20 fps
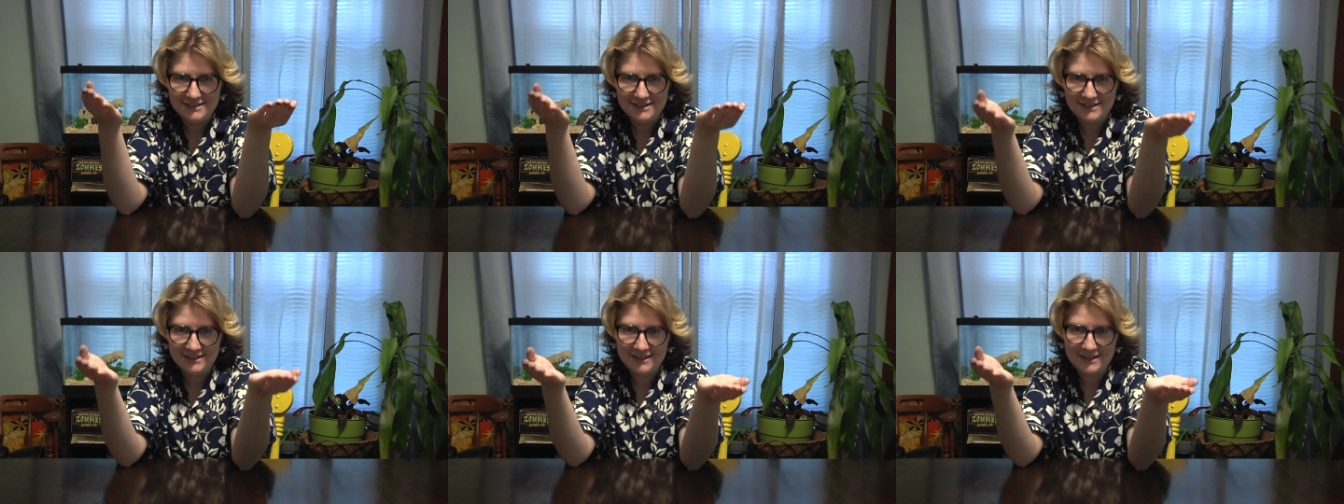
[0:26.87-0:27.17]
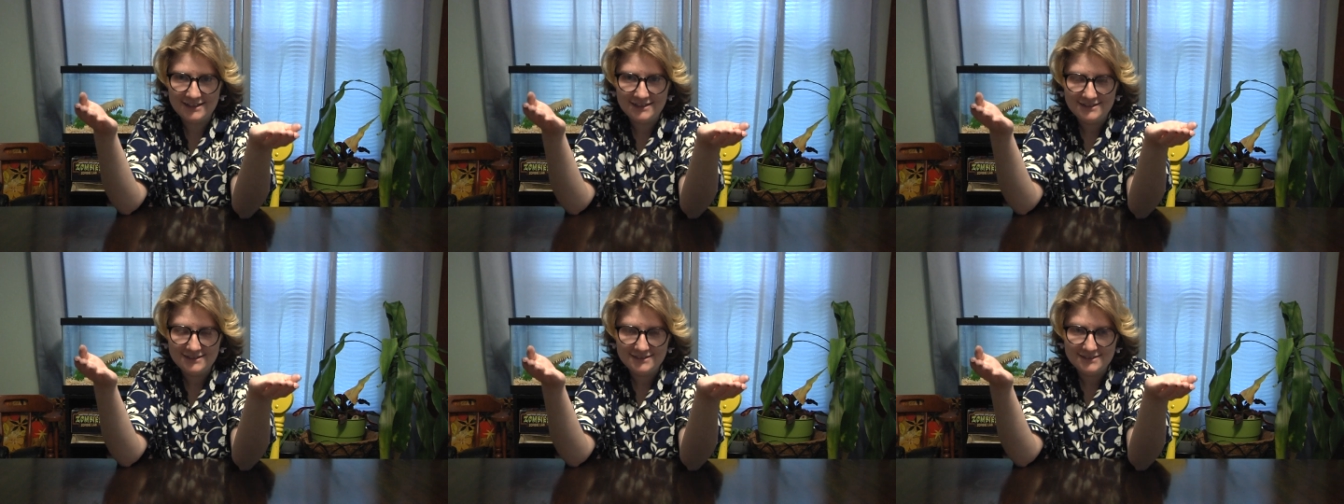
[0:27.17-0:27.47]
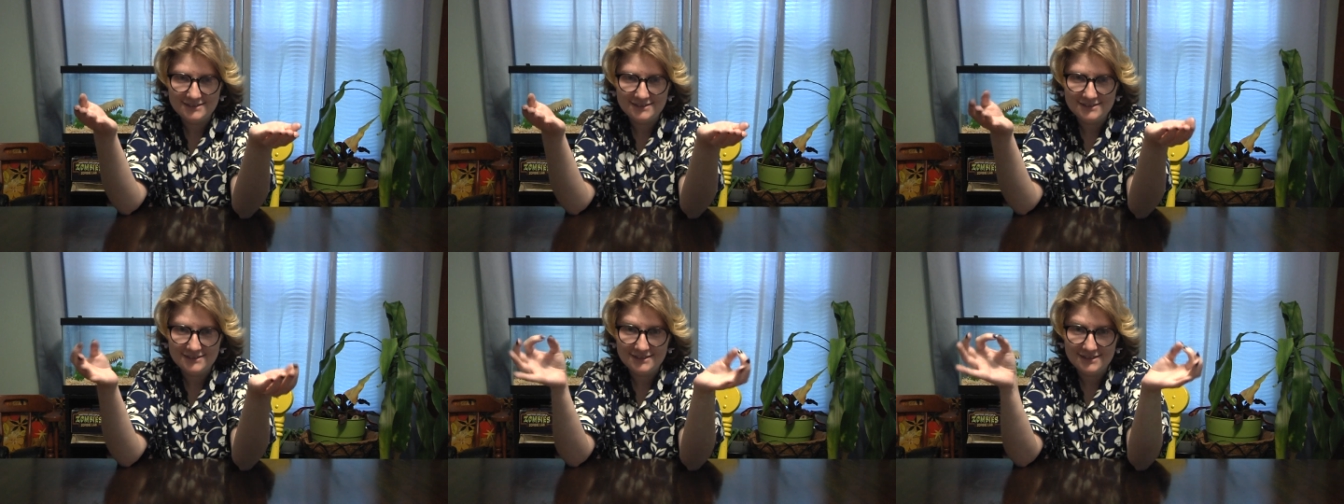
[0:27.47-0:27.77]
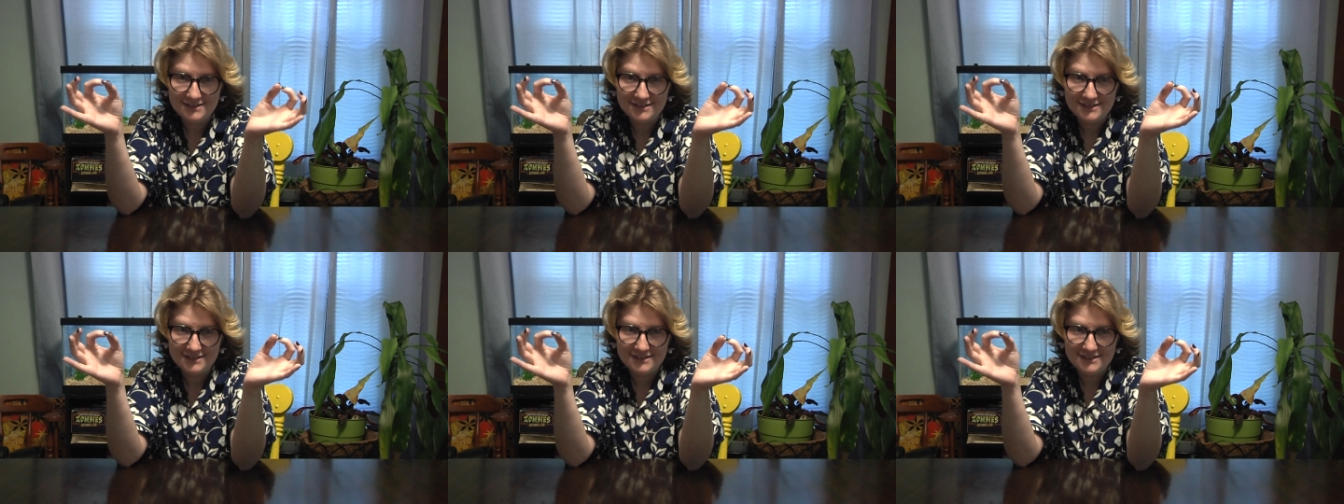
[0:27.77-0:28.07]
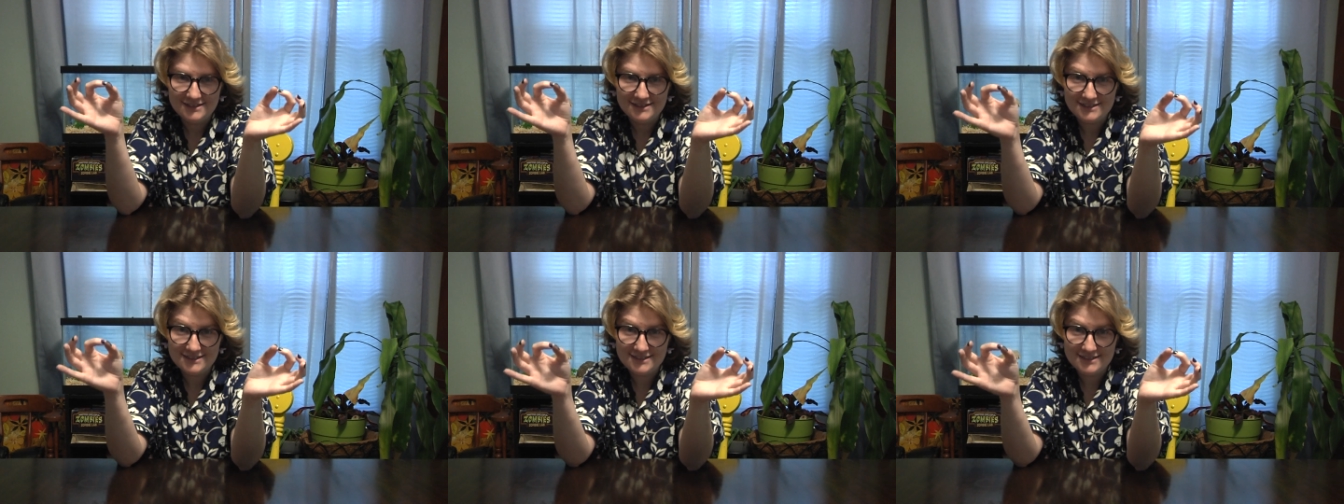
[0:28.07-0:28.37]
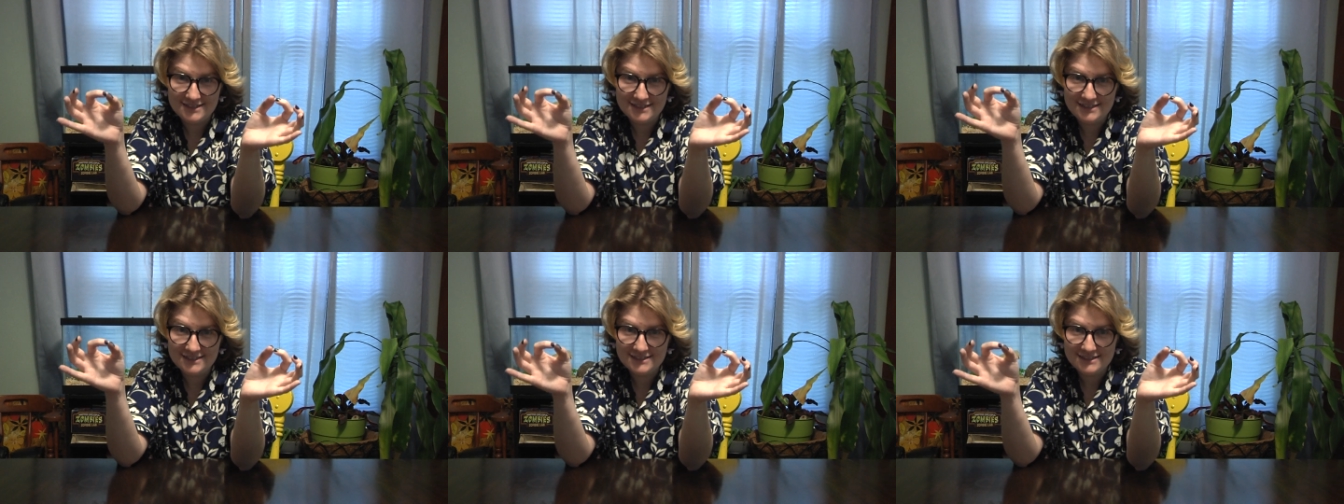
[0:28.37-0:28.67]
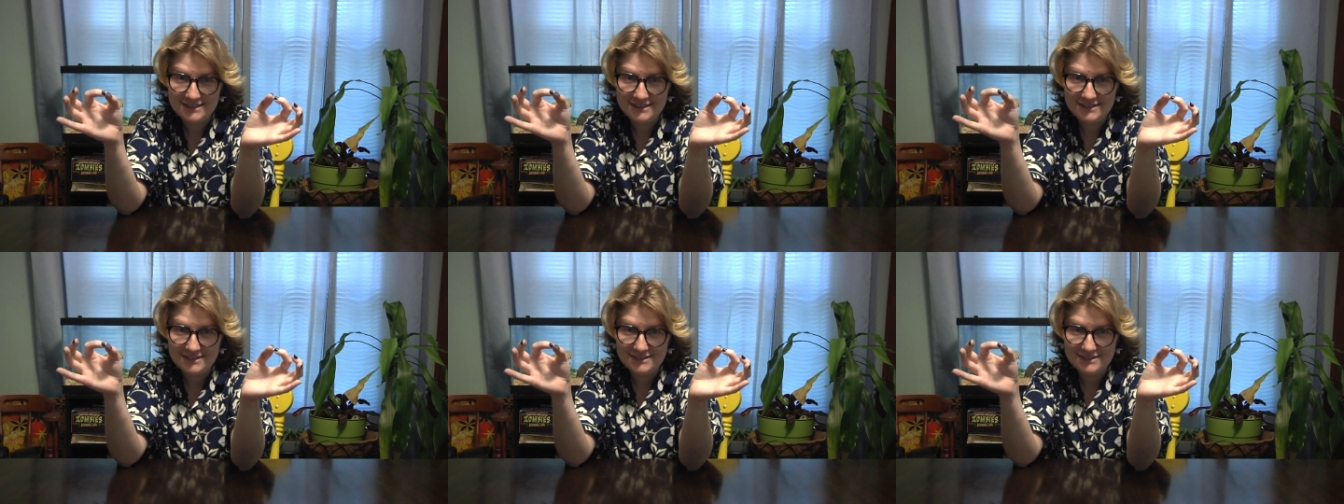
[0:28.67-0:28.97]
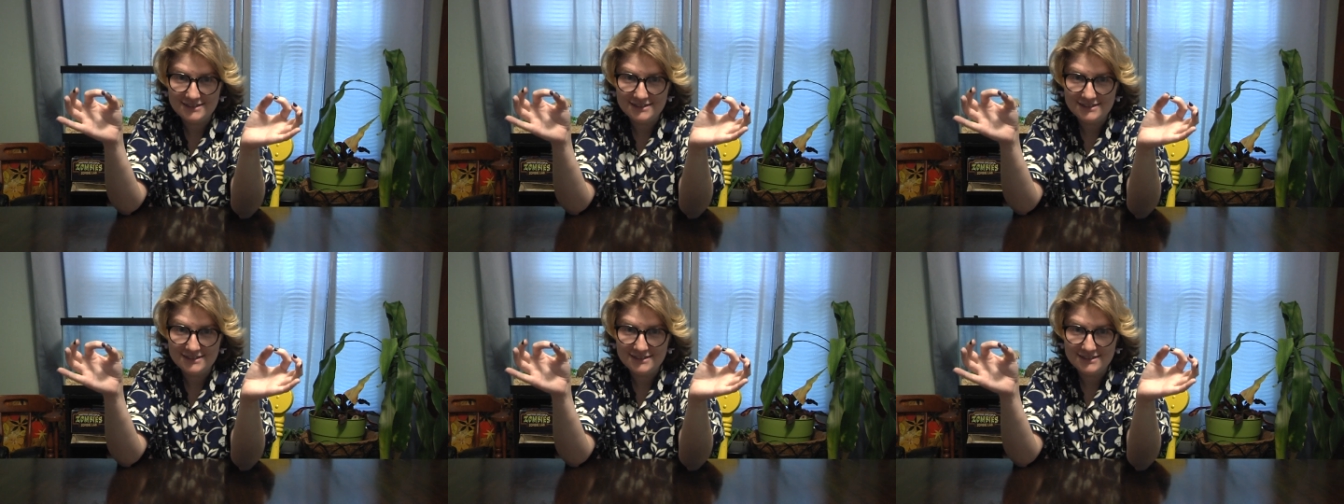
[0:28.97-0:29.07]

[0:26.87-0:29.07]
Again, decent,